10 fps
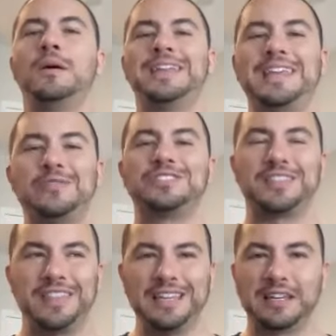Here's
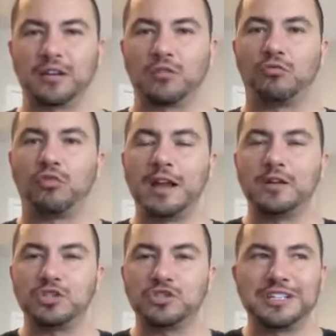the thing,
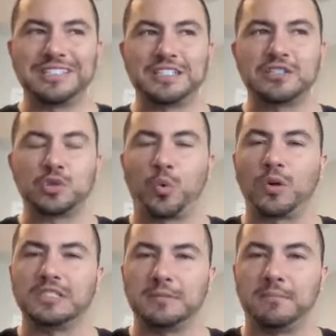Rhino Street is
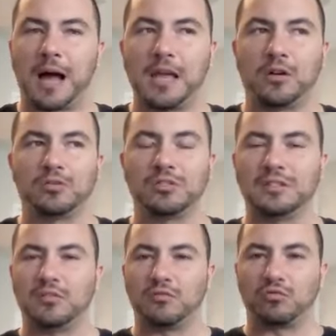20
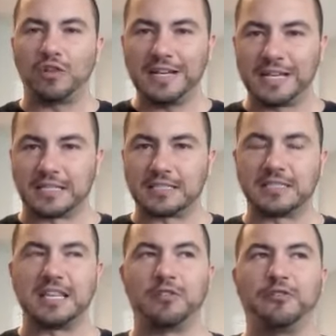mile radius.
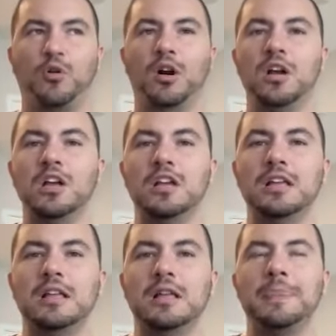Therefore,
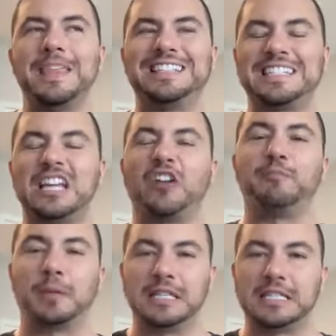it's
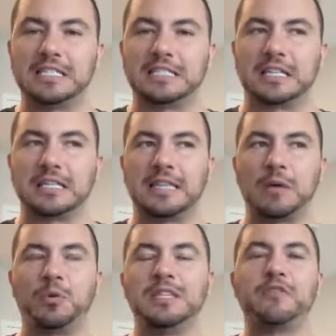self-policing.
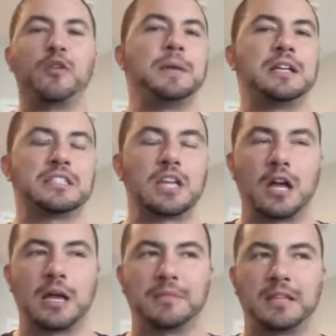There will never be a
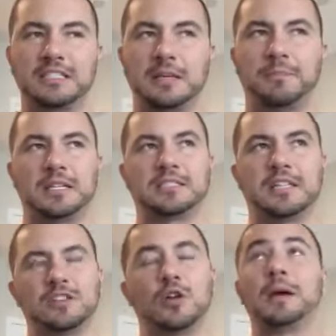time that somebody
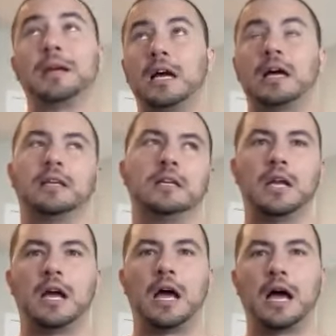says, oh my God,
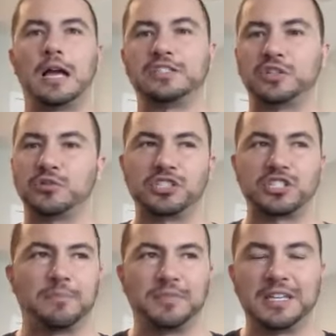I searched
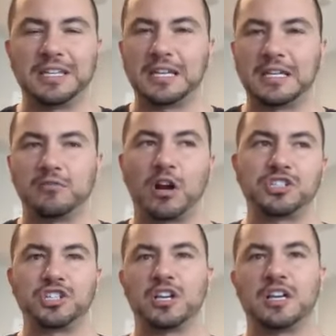something in
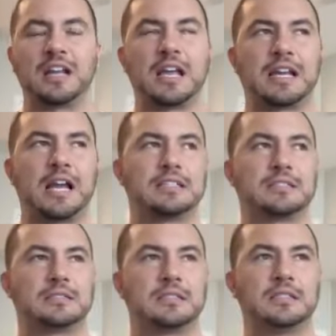Russia and I
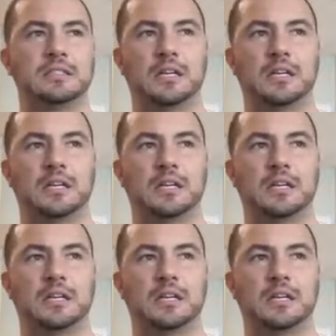got